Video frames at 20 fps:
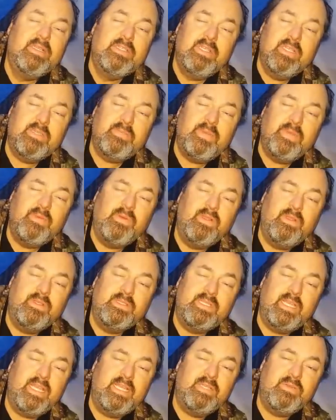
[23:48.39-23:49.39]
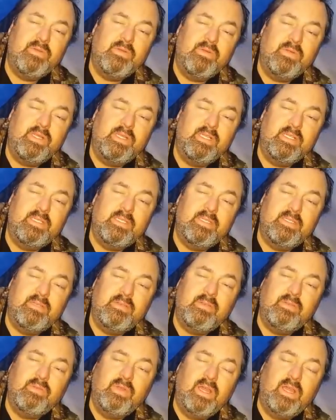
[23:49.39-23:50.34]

So this will be one of those days where we just